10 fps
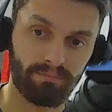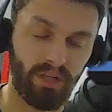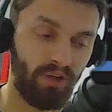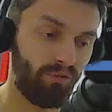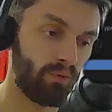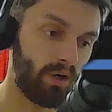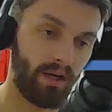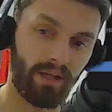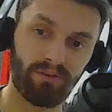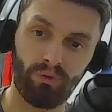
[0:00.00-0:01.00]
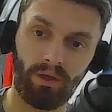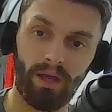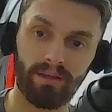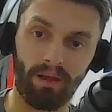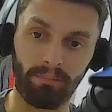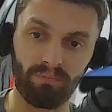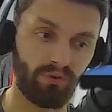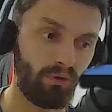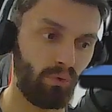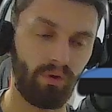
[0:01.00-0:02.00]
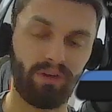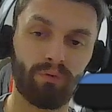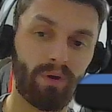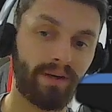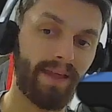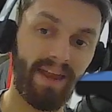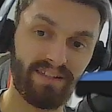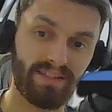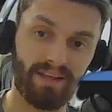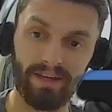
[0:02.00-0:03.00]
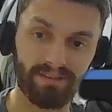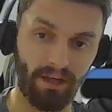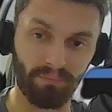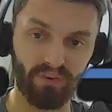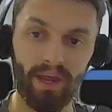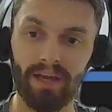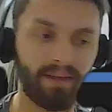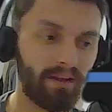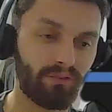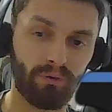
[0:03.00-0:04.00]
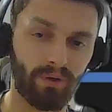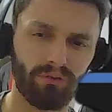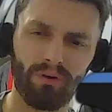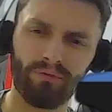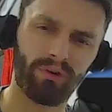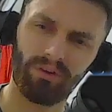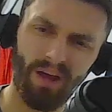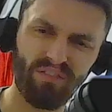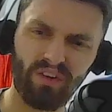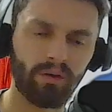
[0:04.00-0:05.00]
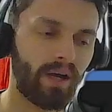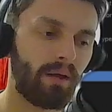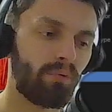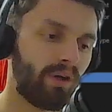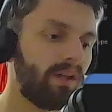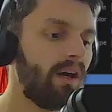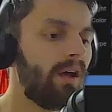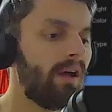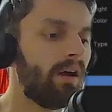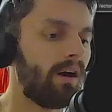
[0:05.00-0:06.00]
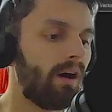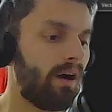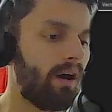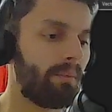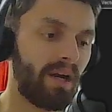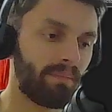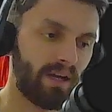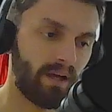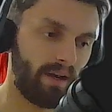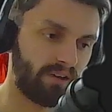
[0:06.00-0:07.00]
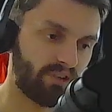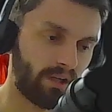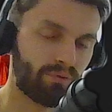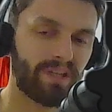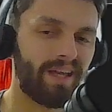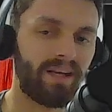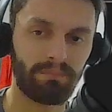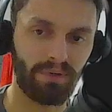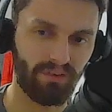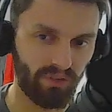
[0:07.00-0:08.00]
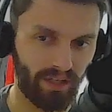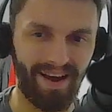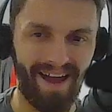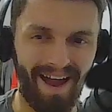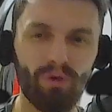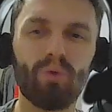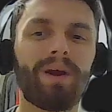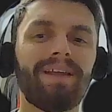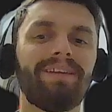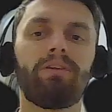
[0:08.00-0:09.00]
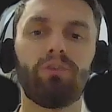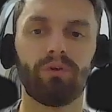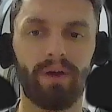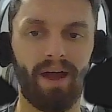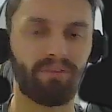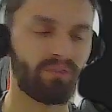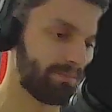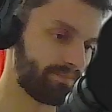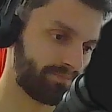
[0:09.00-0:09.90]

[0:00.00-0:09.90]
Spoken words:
If you want it 2K times 2, if you want it 8K times 8, and so on and so forth, I think you got a point. But I'm not gonna actually create it, because again, I already do have them.